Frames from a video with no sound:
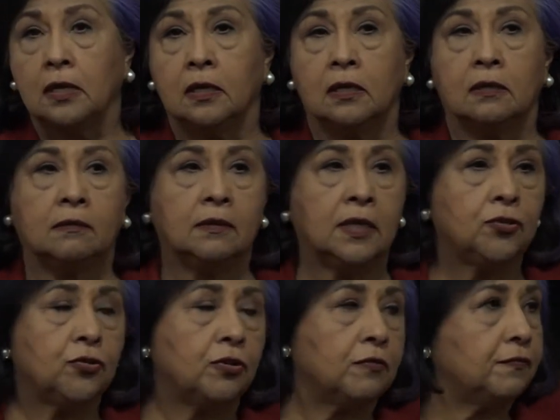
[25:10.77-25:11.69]
Uh, they
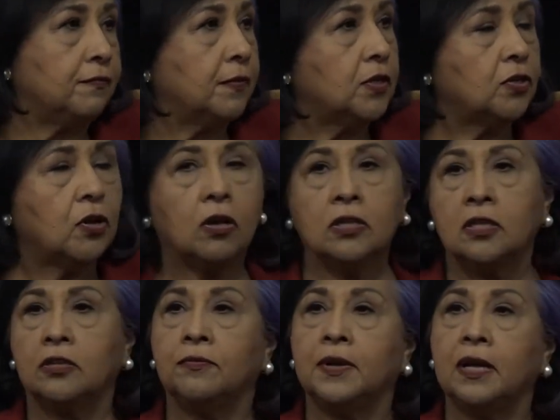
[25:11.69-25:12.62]
sort of tossed
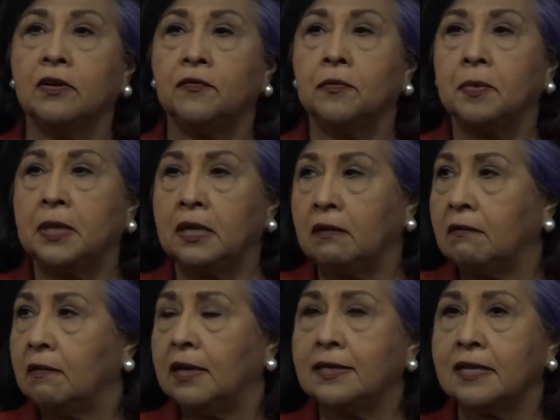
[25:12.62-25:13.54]
it around. Everybody
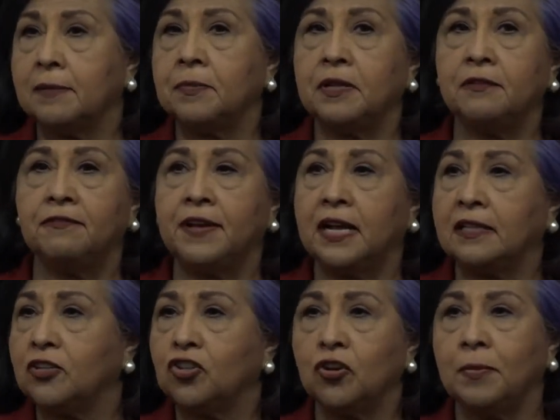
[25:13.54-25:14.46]
accepted the fact
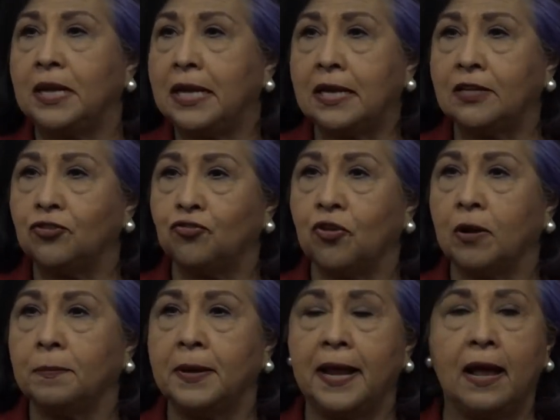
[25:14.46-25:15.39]
that so many kids
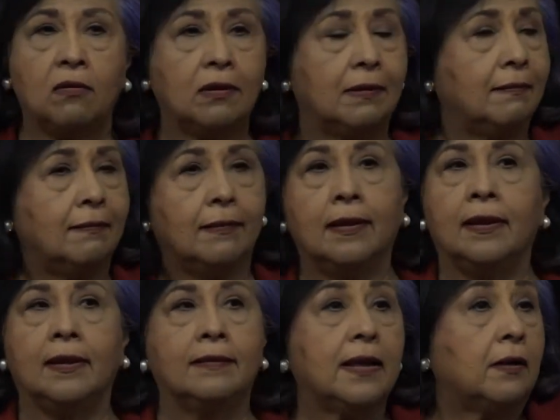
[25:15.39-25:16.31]
dropped out and
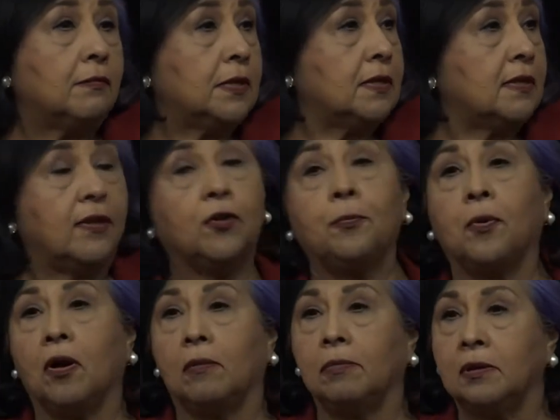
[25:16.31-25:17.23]
that was their
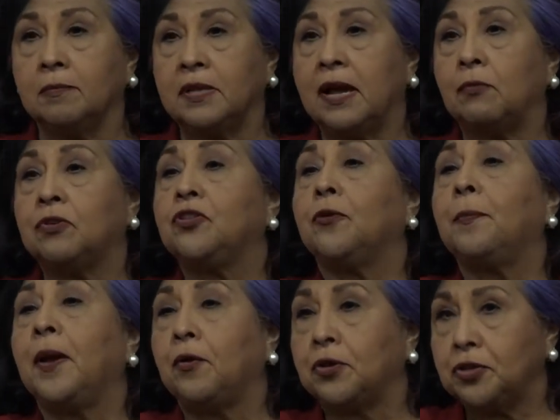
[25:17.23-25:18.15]
problem and that was their
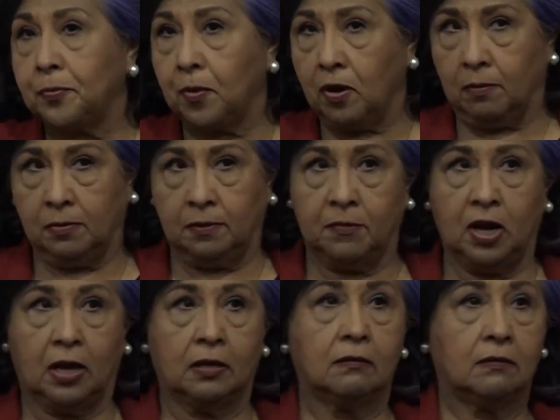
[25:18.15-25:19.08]
parents' problem,
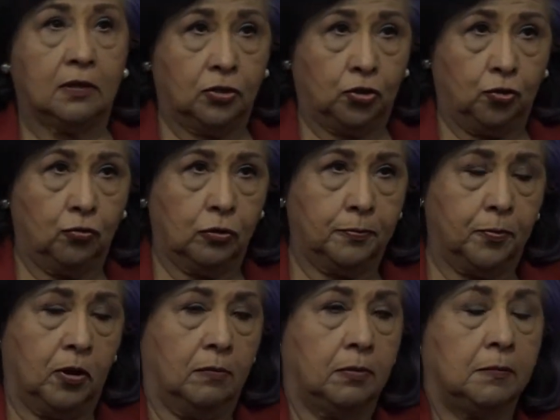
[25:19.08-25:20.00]
not the school's
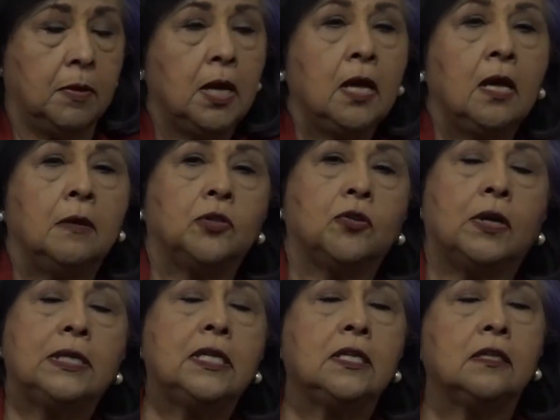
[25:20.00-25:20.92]
problem. So
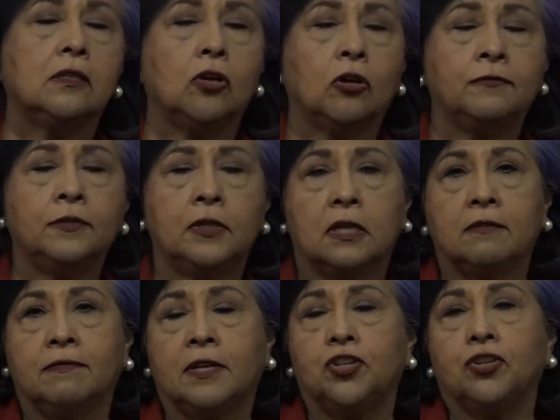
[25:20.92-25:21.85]
I did an awful lot
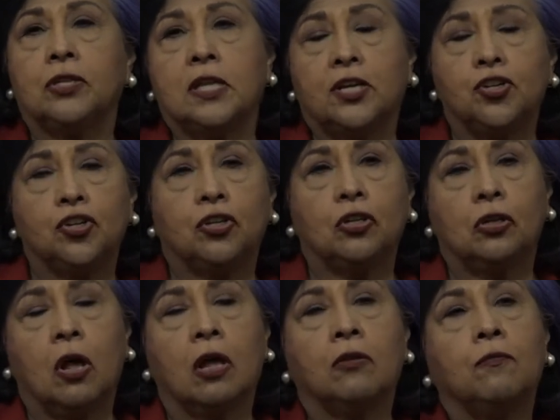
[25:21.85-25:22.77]
of legislation, a
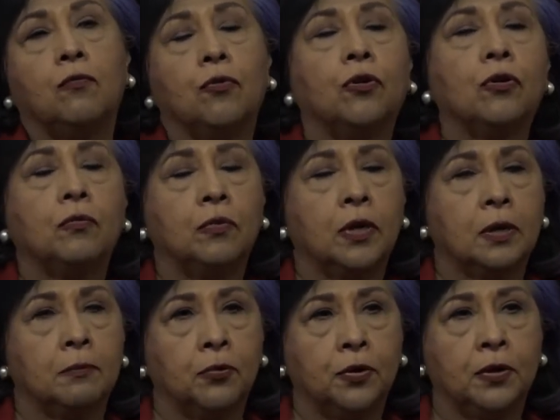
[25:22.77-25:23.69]
lot of work
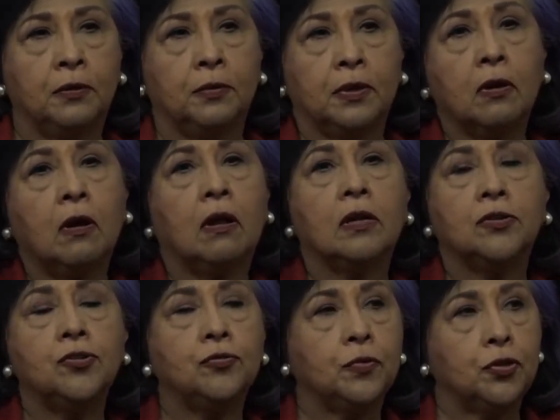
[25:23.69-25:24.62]
working with the
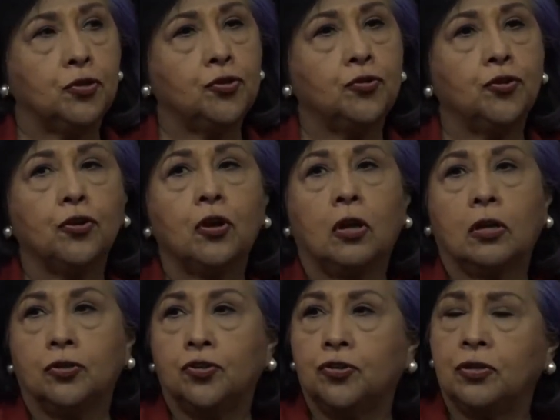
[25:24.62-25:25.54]
college, with the junior
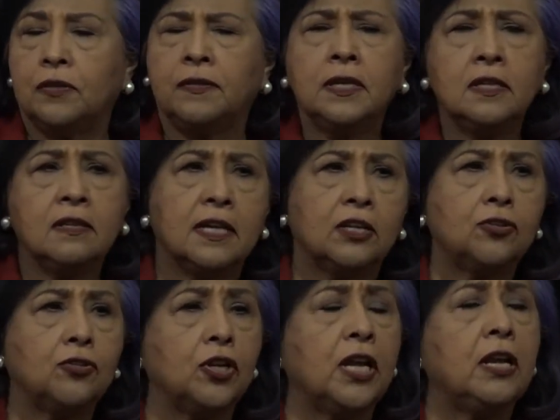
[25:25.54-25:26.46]
colleges and things of that
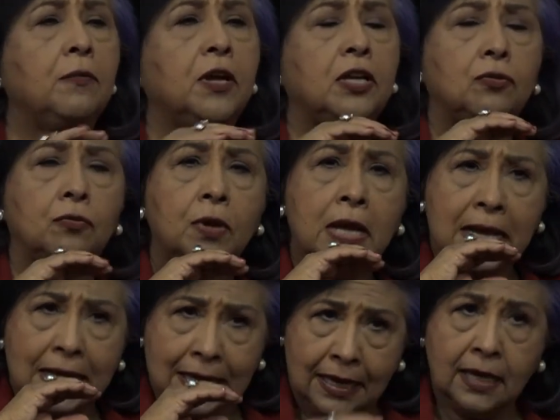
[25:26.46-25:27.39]
sort. Anyway, to
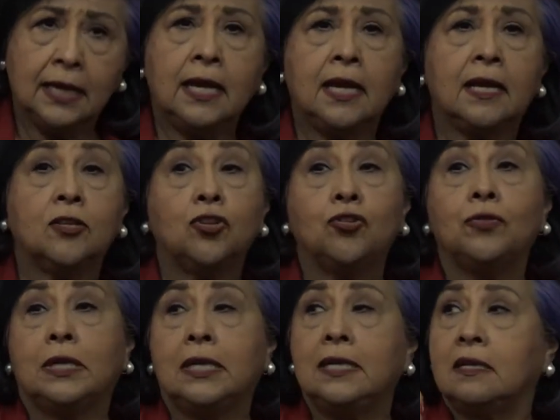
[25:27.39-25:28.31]
get kids to
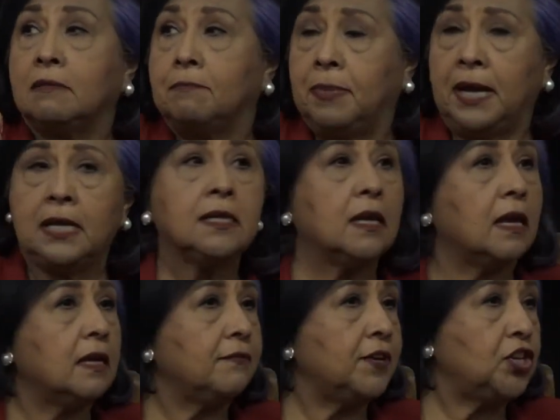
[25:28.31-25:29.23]
at least a
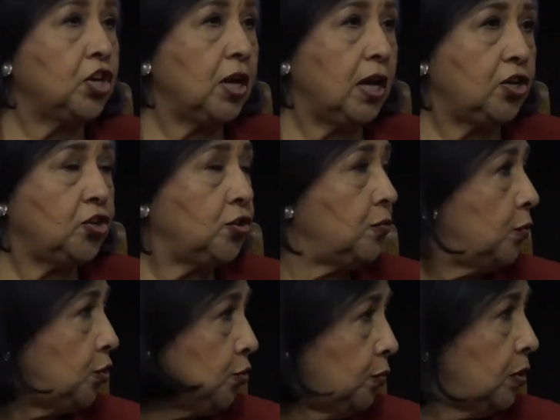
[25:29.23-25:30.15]
baseline of education,
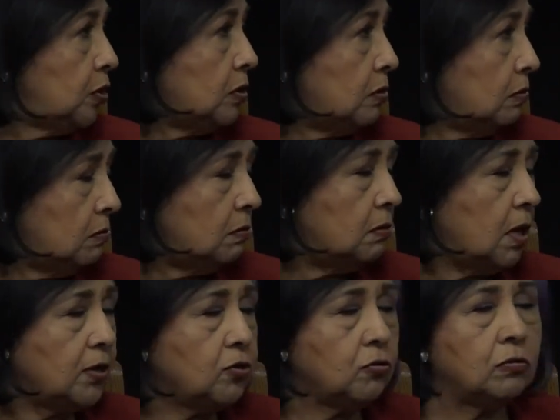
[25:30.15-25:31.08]
which was
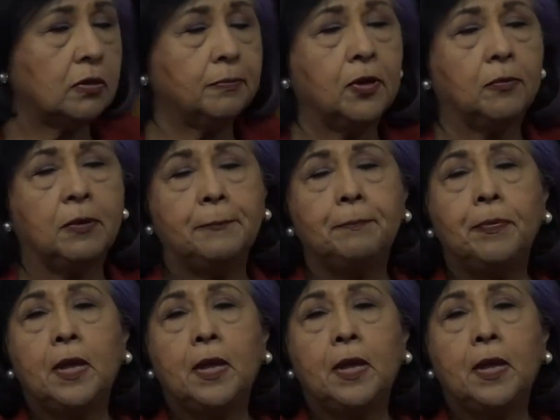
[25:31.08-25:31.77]
high school diploma.